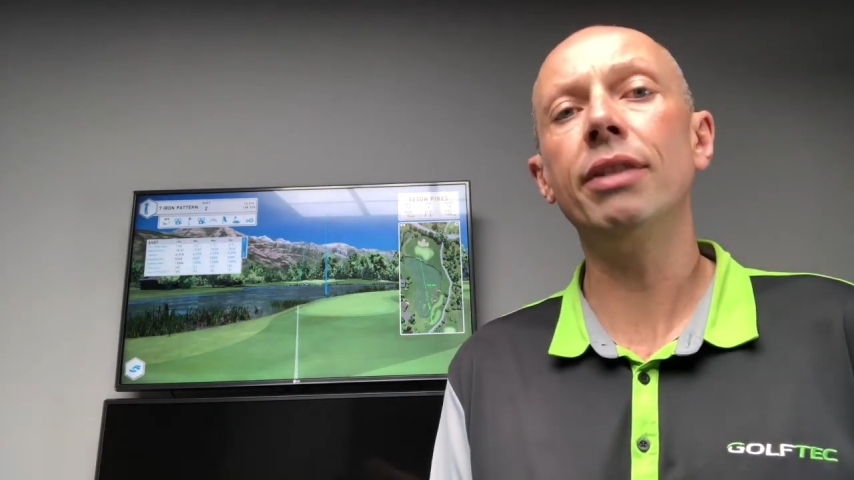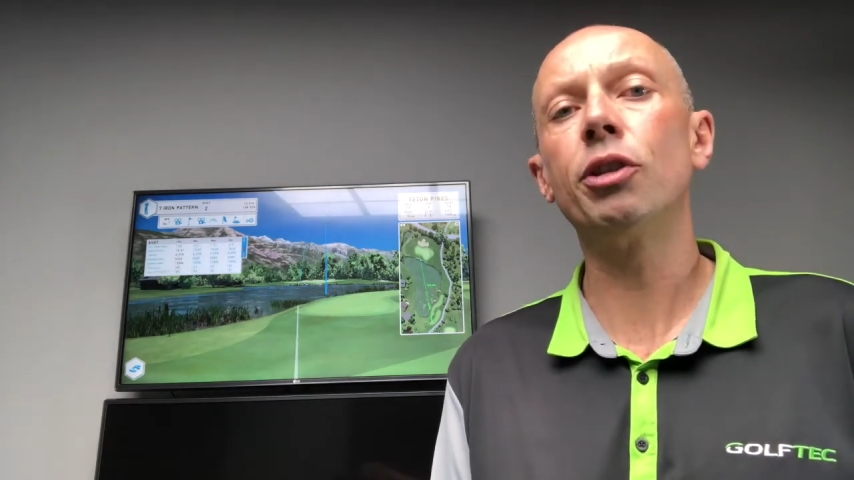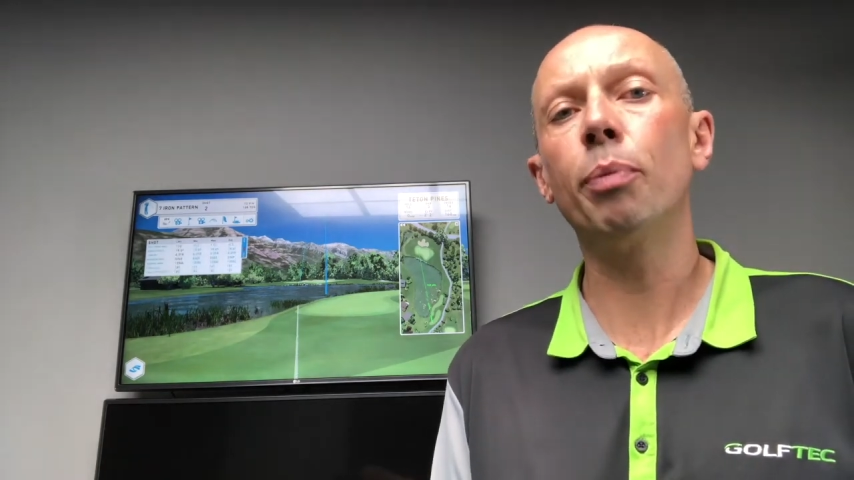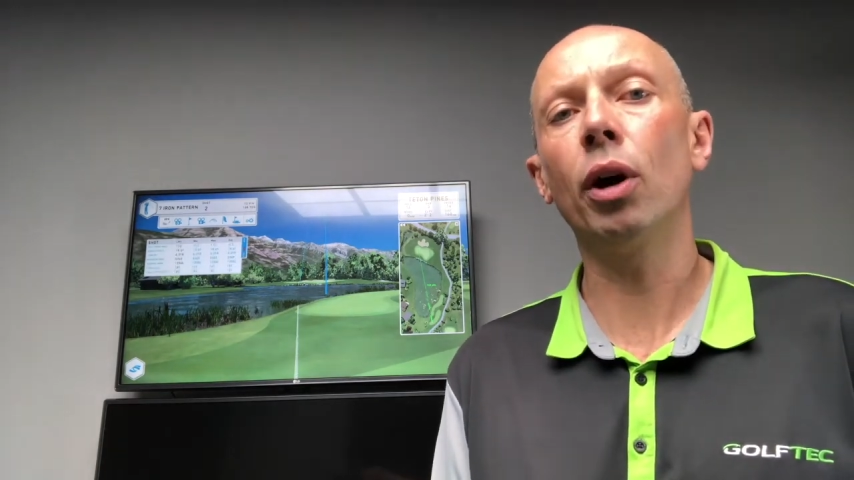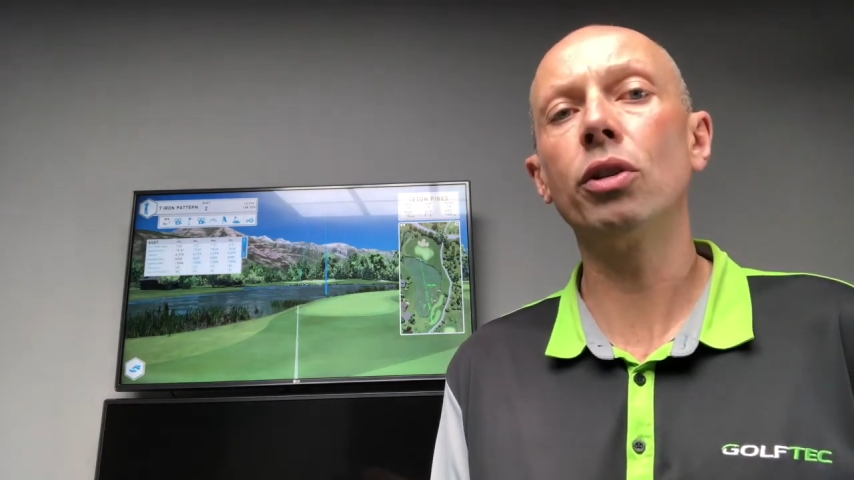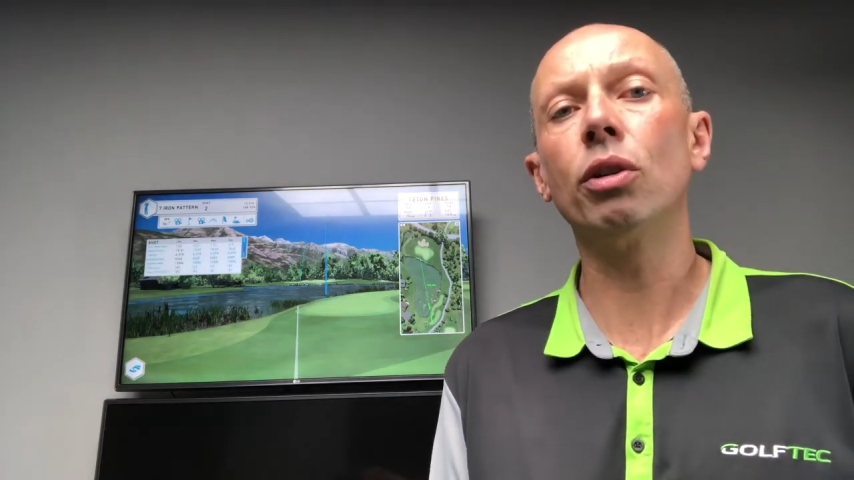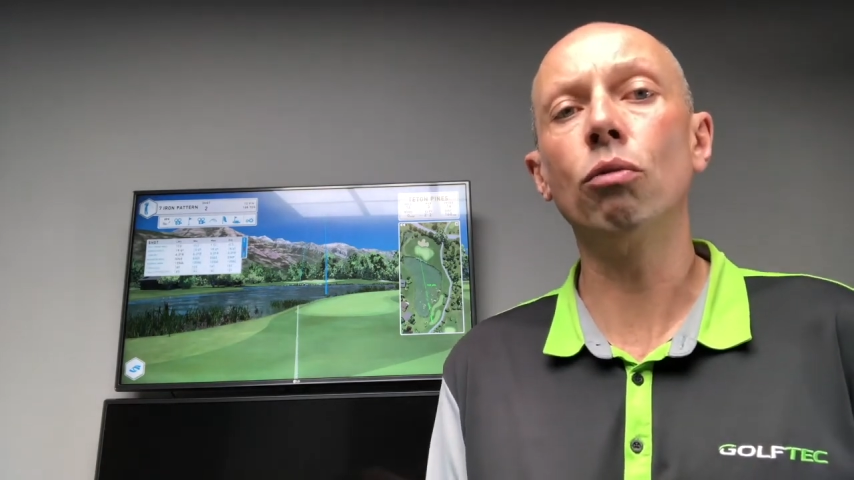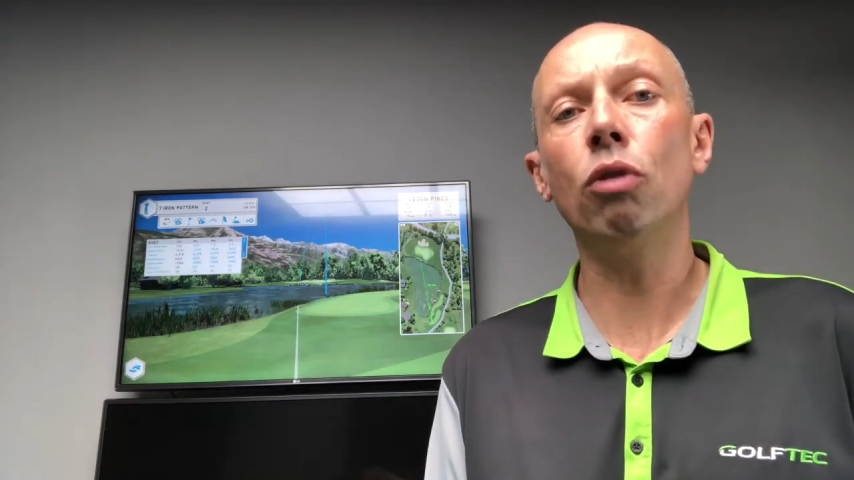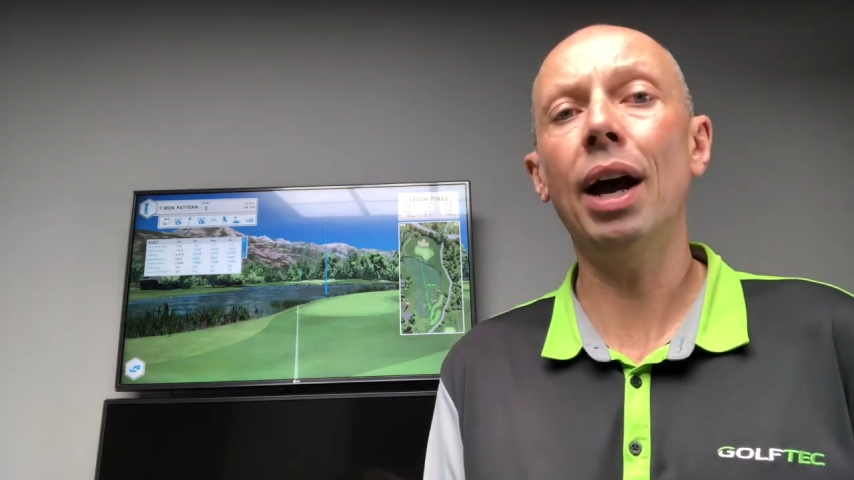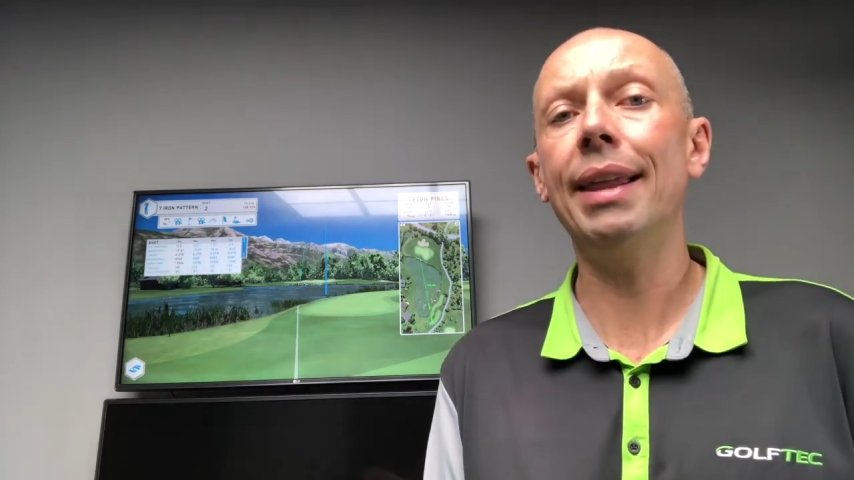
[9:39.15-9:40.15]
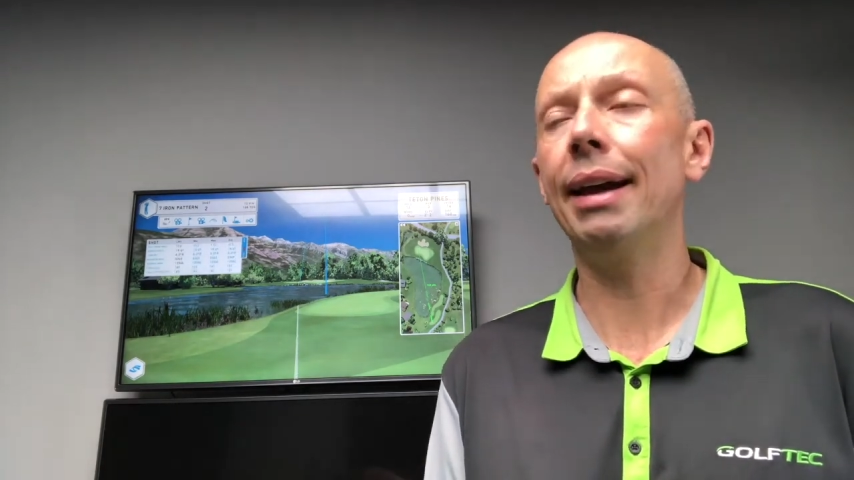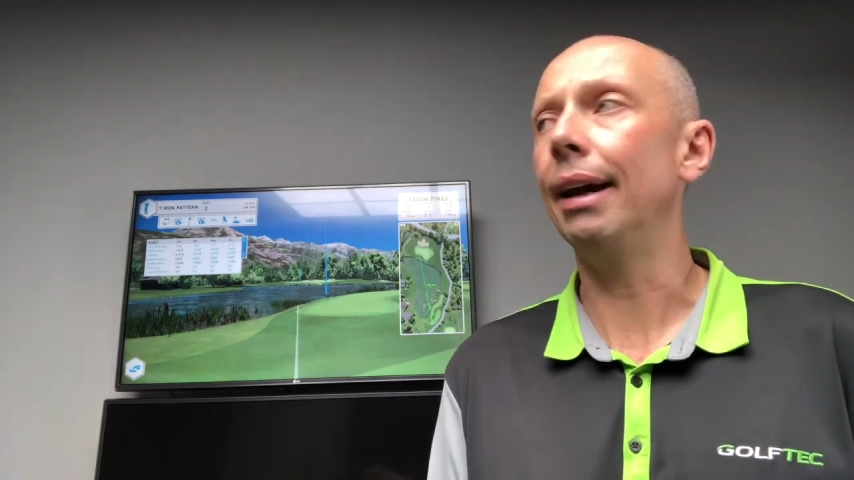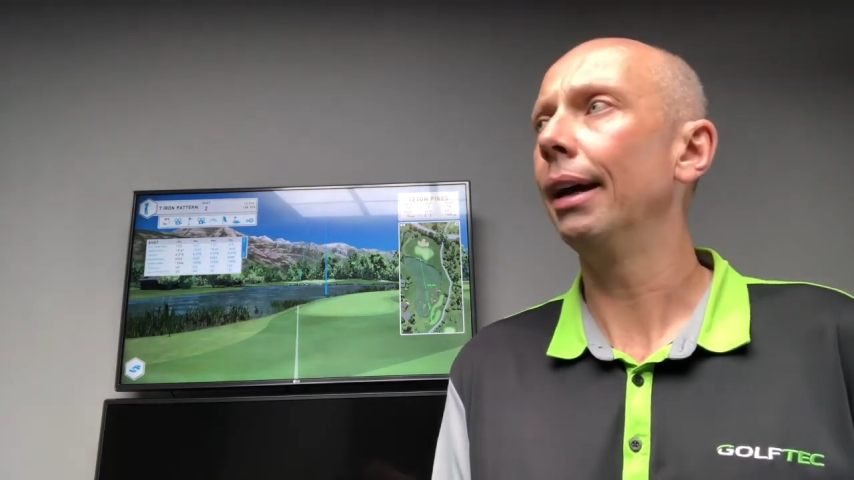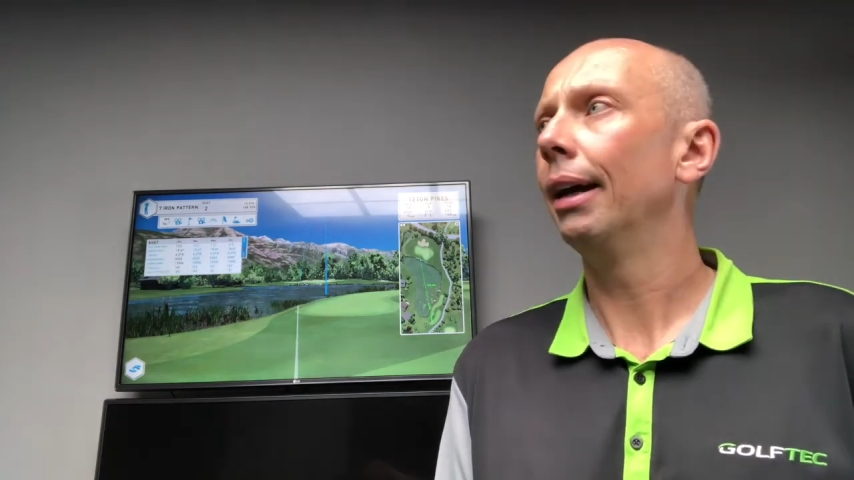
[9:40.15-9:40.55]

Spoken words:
spot to the right there,